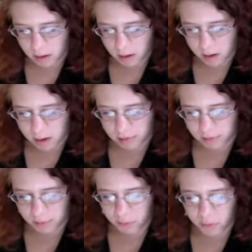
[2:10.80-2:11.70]
It
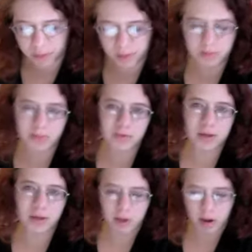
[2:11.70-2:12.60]
doesn't force them to
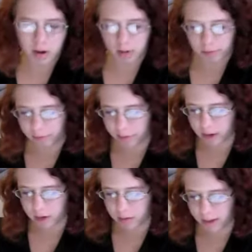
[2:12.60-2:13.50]
face their errors with
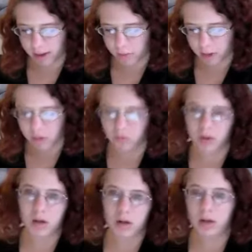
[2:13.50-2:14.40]
any bad
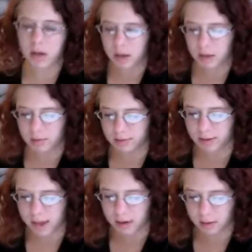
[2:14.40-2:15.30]
recoil.
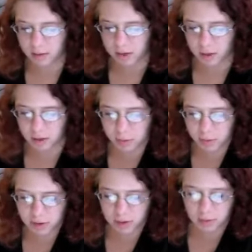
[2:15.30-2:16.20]
Instead, they can learn
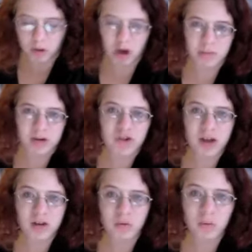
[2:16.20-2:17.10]
what they did wrong by
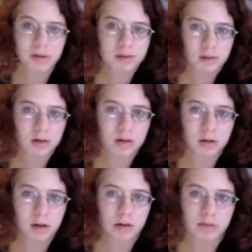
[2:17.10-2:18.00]
trying to reason,
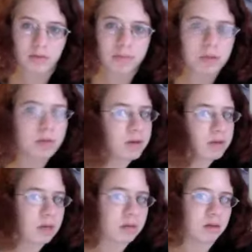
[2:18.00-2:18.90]
and developing
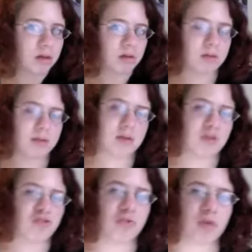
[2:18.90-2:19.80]
reasoning skills at this age
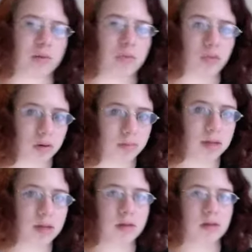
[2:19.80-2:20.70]
is very important
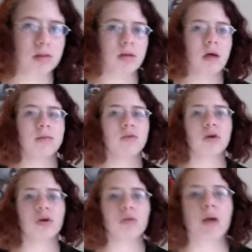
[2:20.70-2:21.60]
because
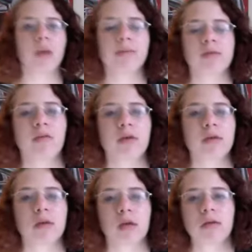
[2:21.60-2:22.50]
critical problem-solving
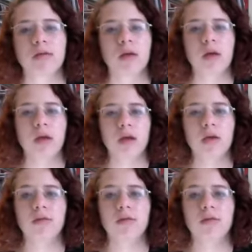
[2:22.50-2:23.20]
skills is